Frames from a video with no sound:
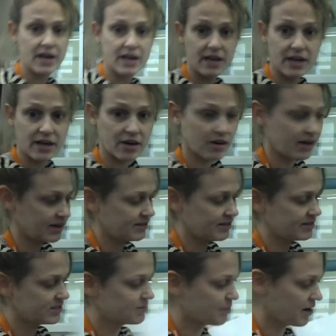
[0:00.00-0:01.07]
here in
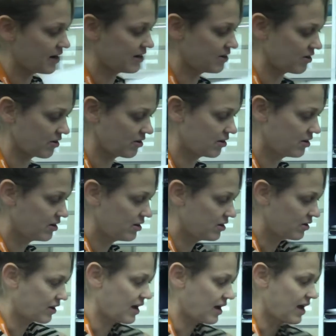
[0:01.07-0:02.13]
this binder,
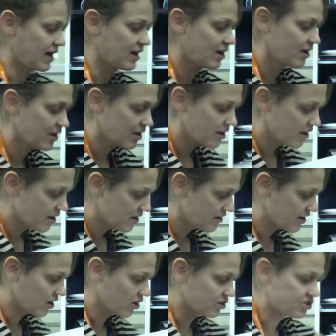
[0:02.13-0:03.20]
okay?
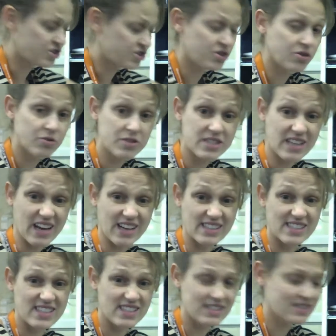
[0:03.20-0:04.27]
There are 2
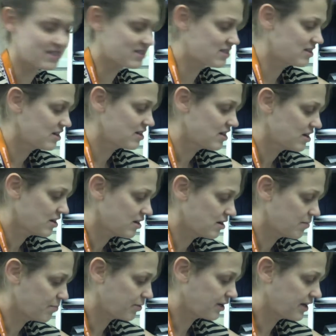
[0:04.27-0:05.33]
sizes.
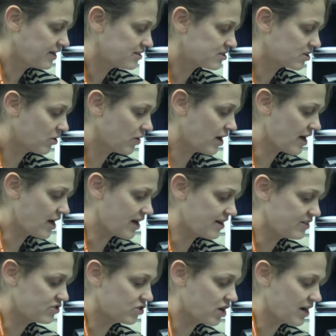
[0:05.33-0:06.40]
Please go ahead and
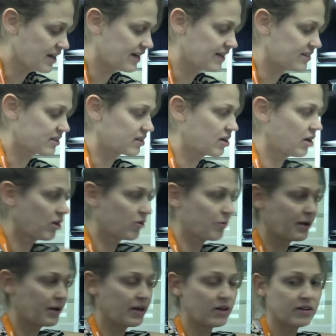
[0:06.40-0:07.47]
try to get the color
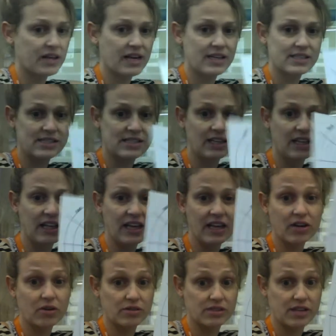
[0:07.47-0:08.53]
wheel that is the
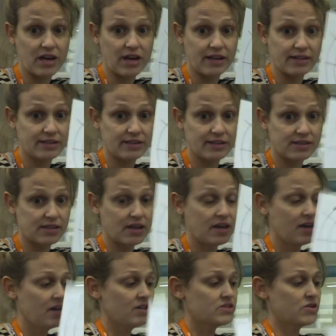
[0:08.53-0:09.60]
legal size.
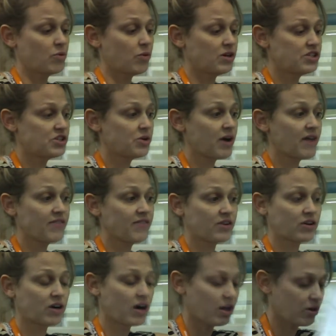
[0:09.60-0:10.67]
So once you have your
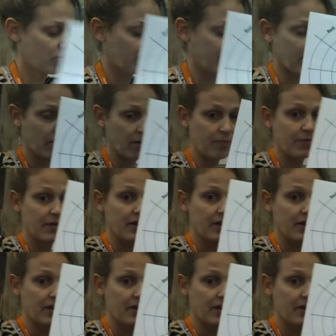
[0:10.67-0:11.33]
color wheel,